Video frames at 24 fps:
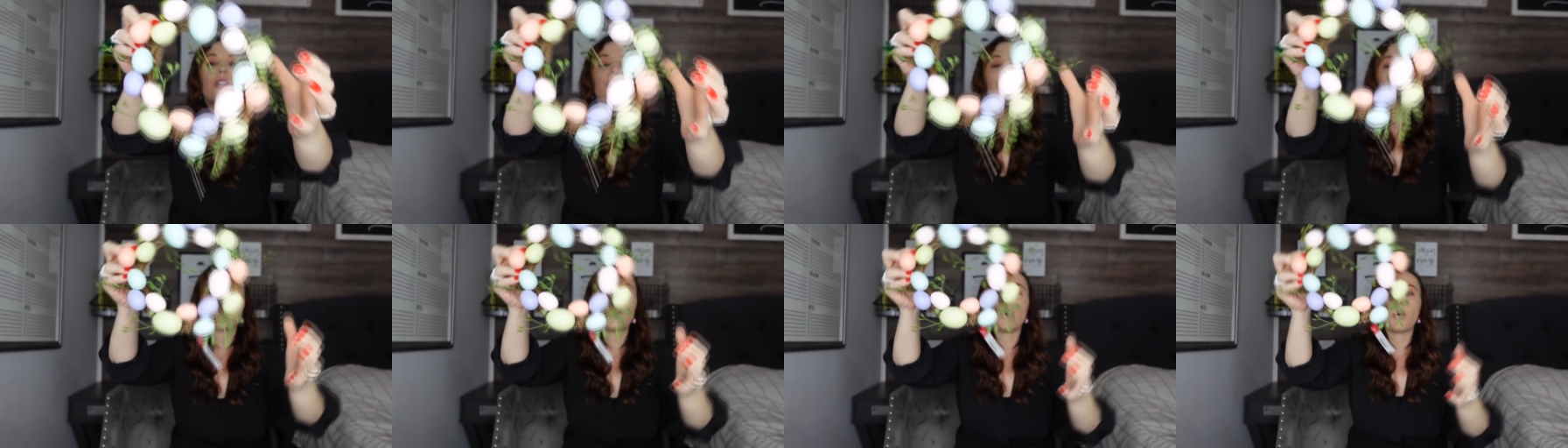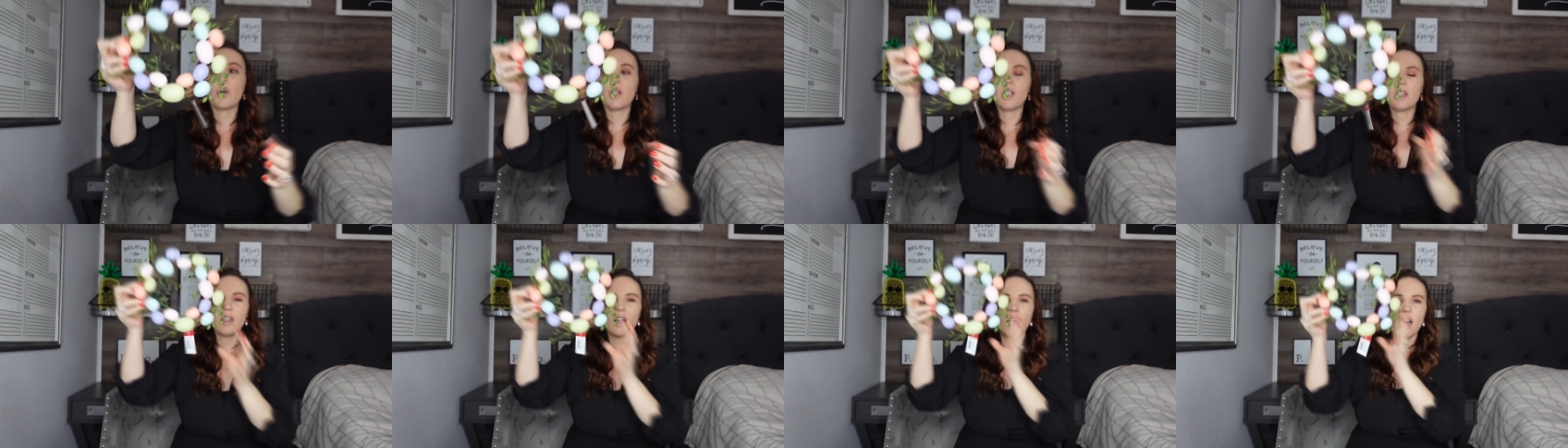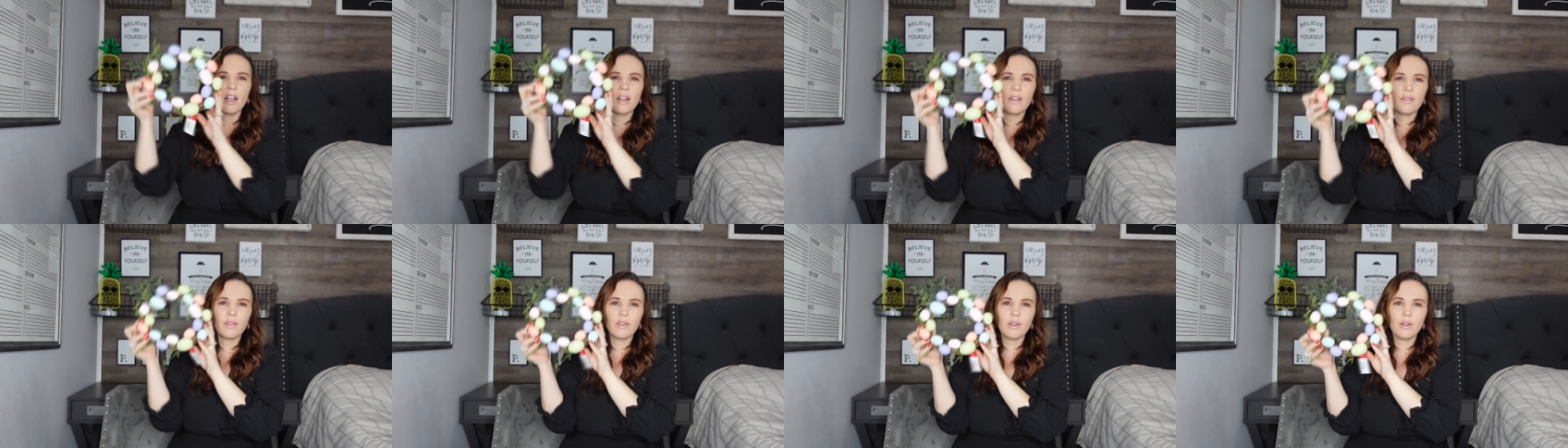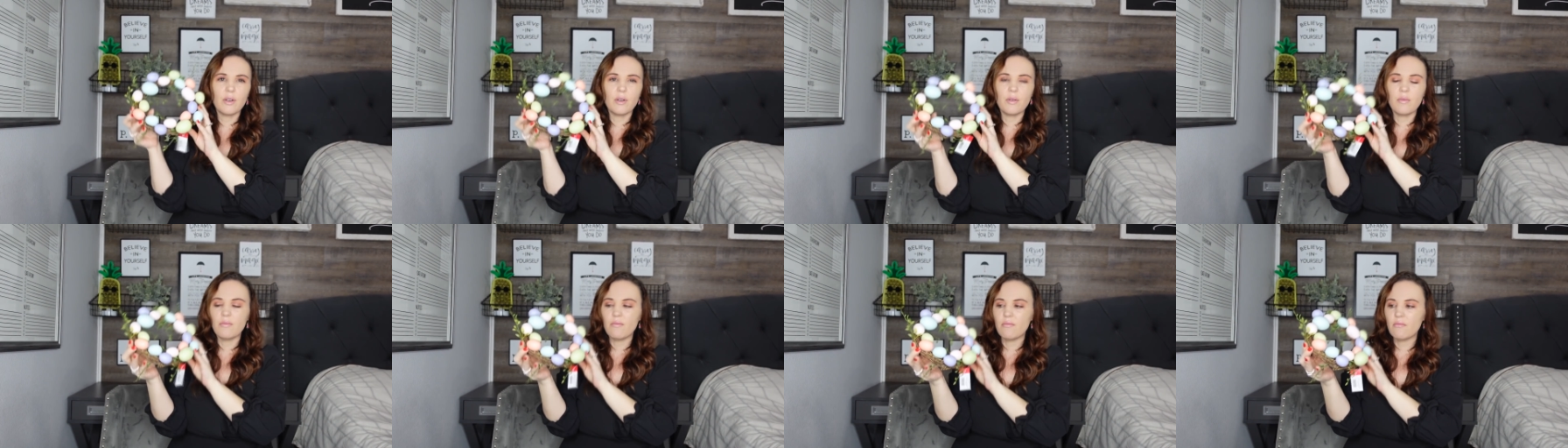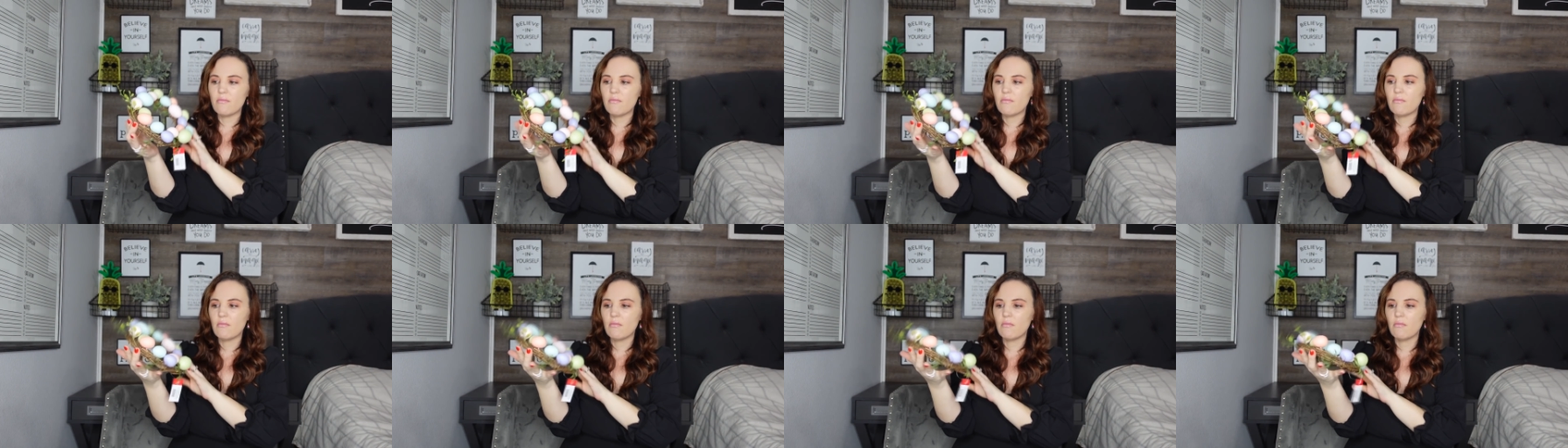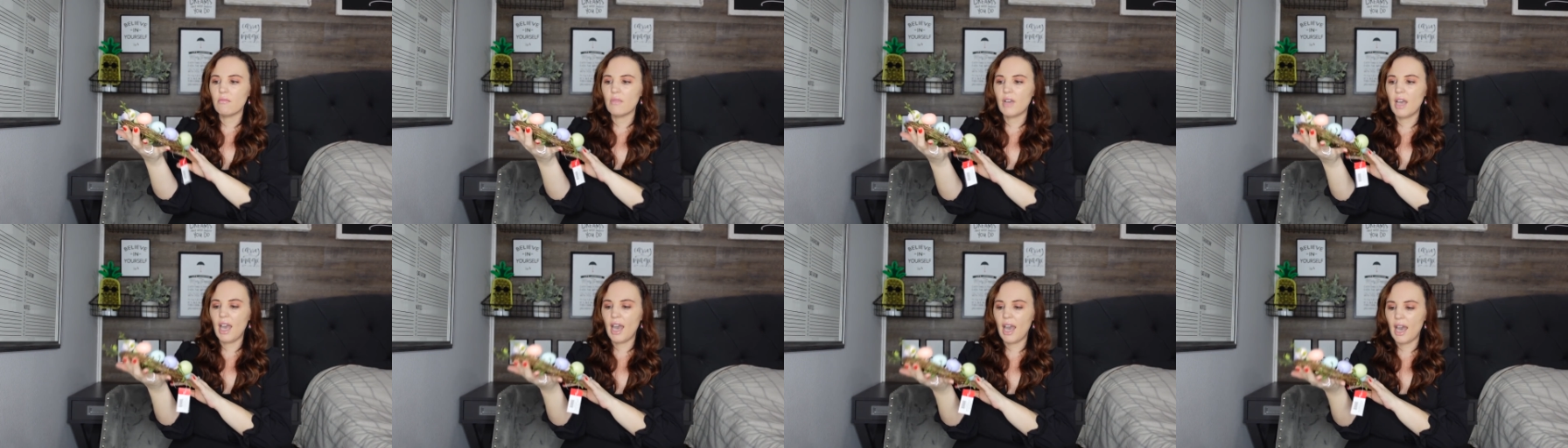So a lot of them
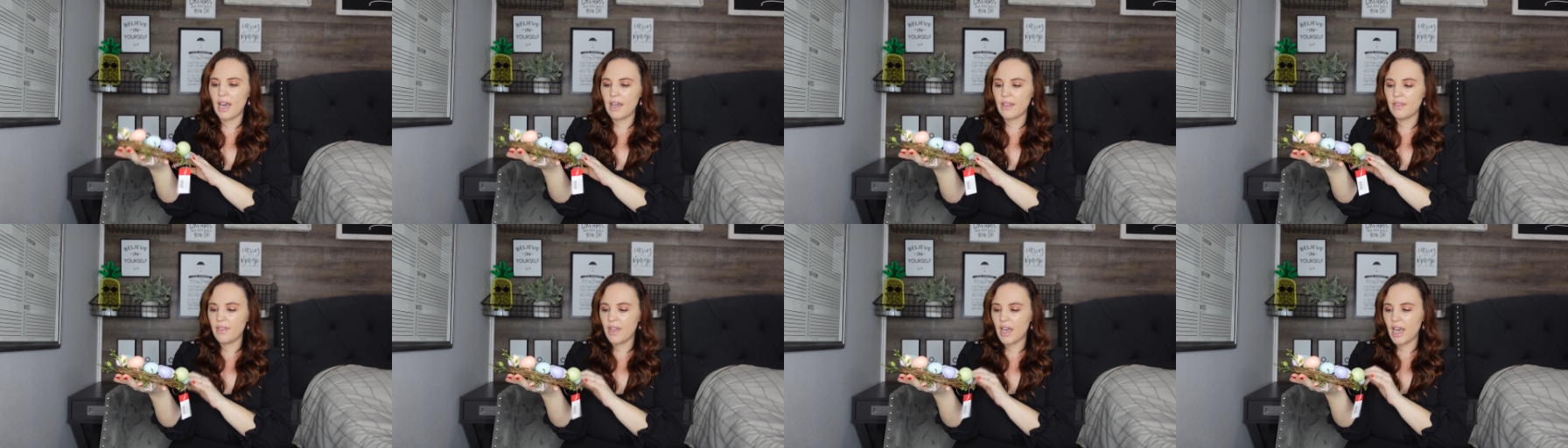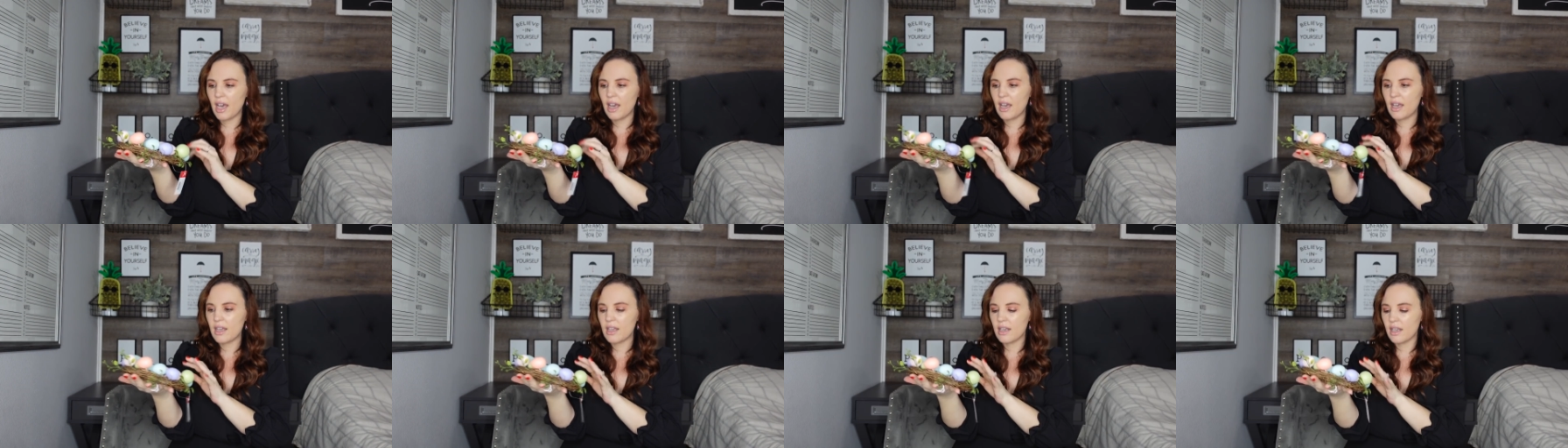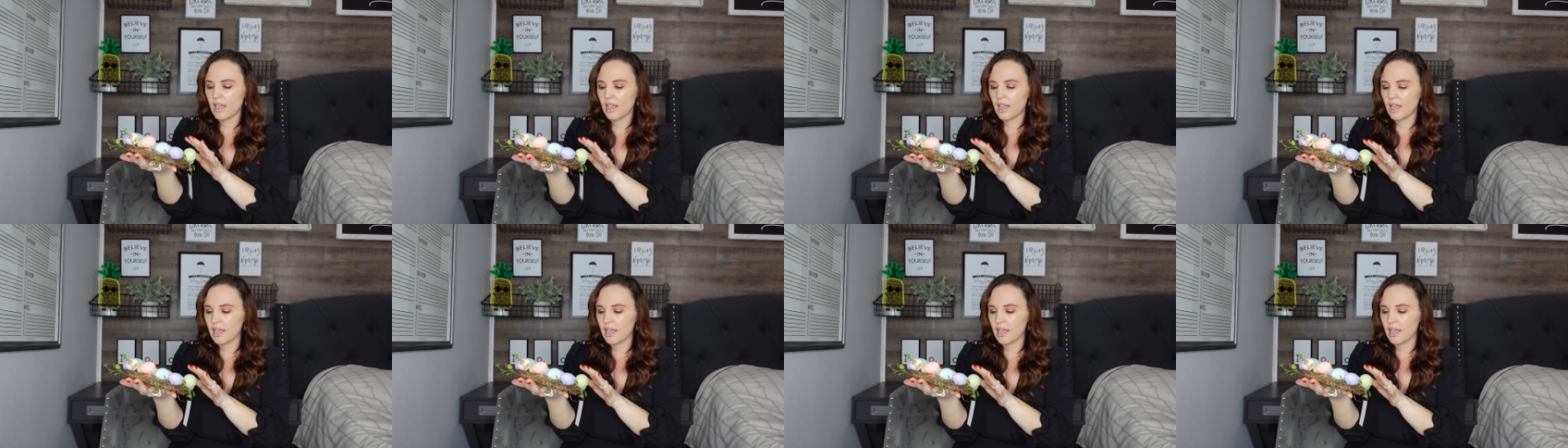had that,